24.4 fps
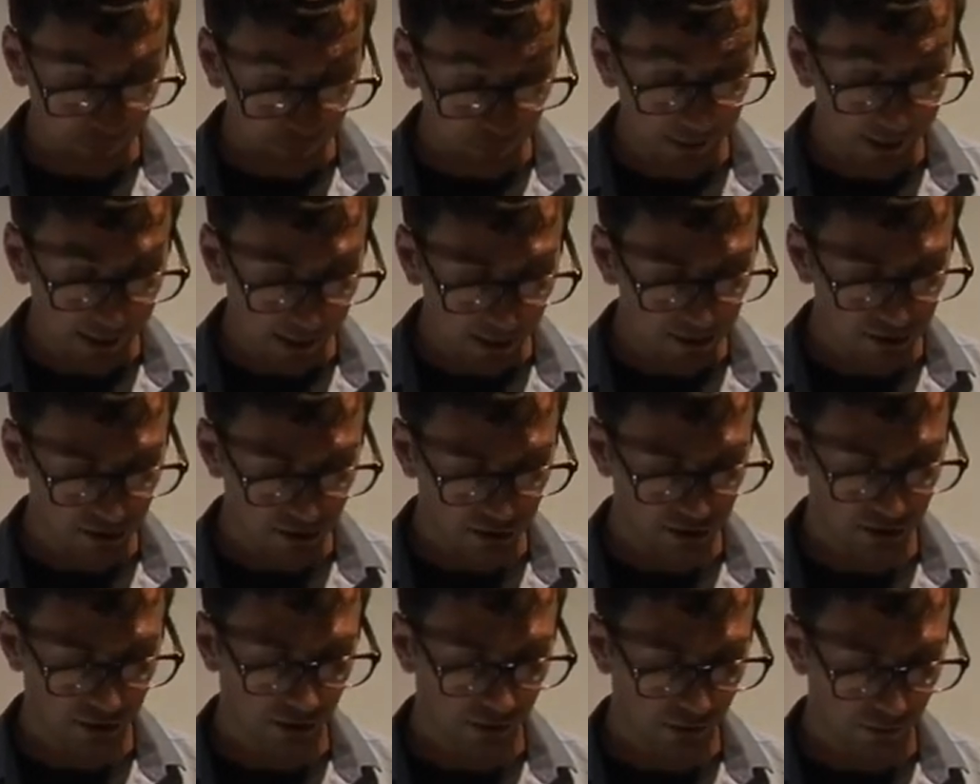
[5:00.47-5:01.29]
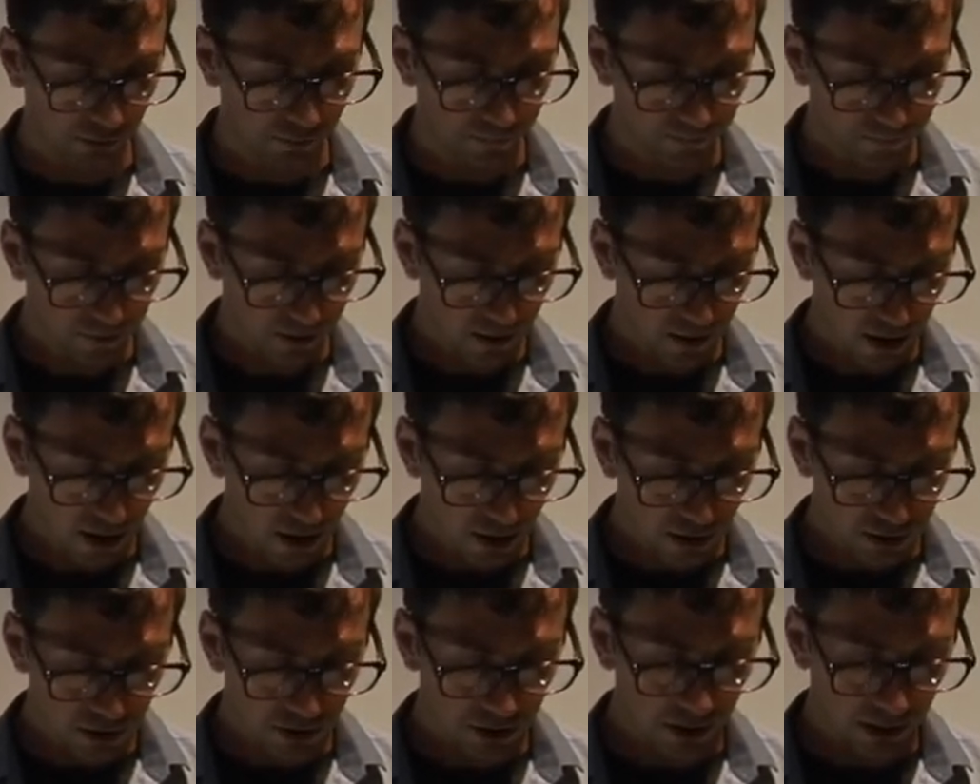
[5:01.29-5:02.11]
we get 2.
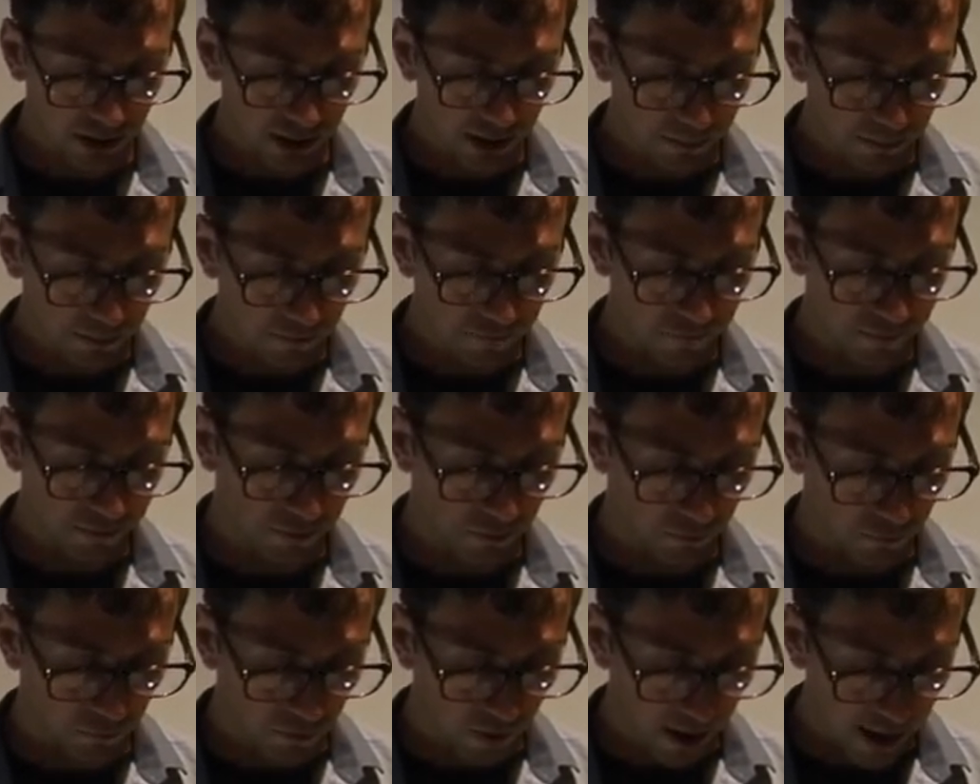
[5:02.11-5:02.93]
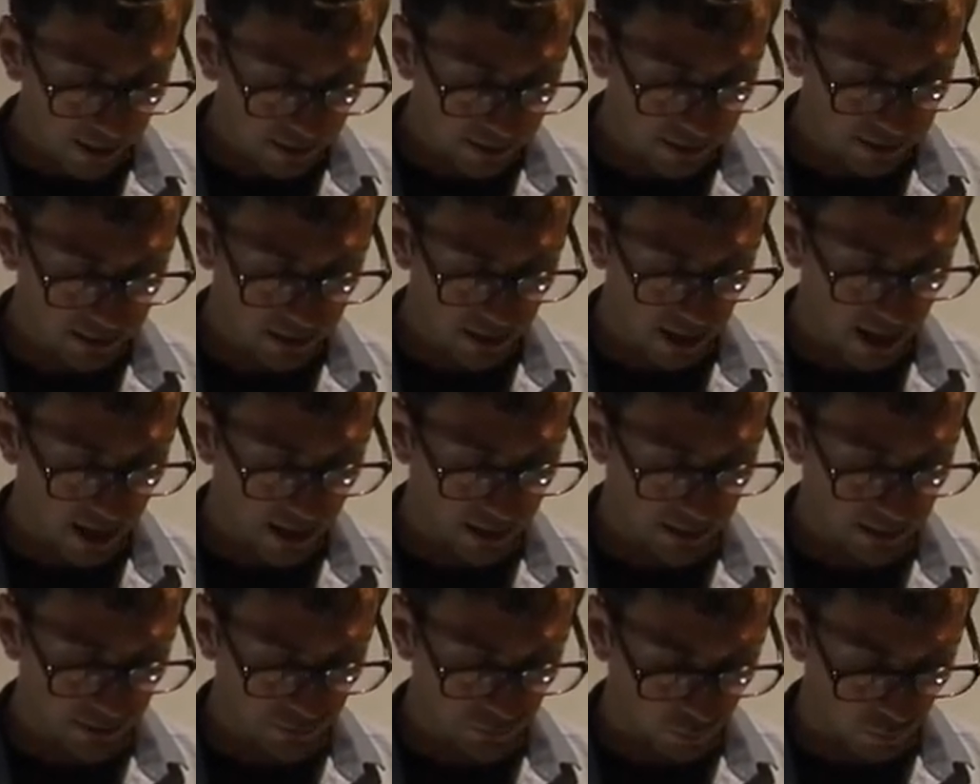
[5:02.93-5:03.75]
So the limit from the right
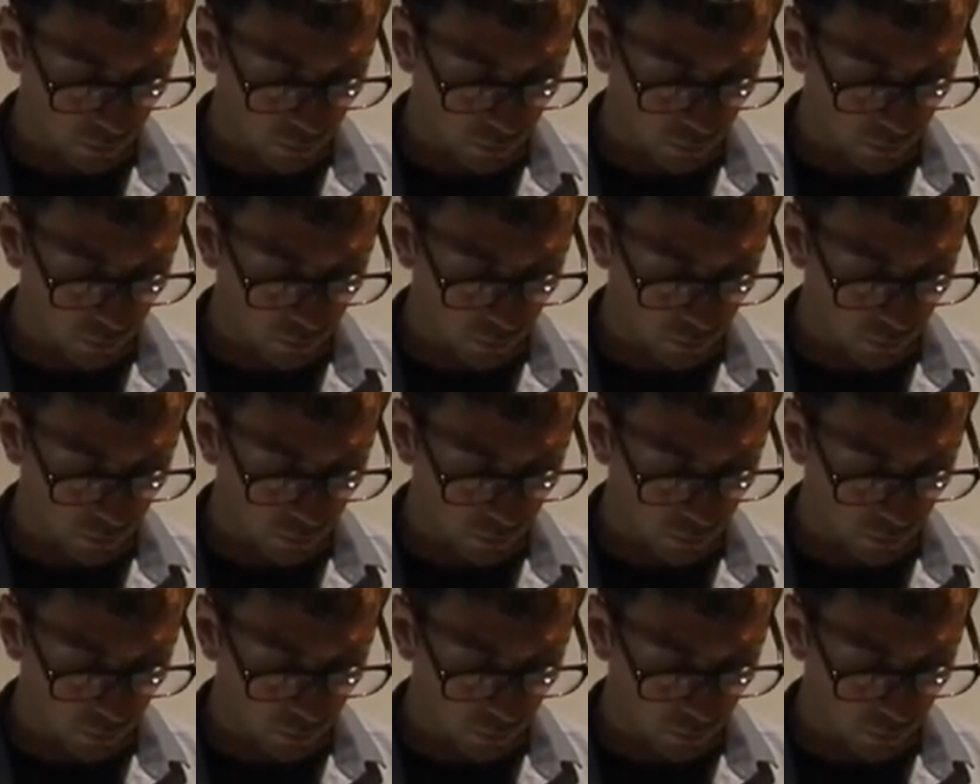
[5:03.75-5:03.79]
side is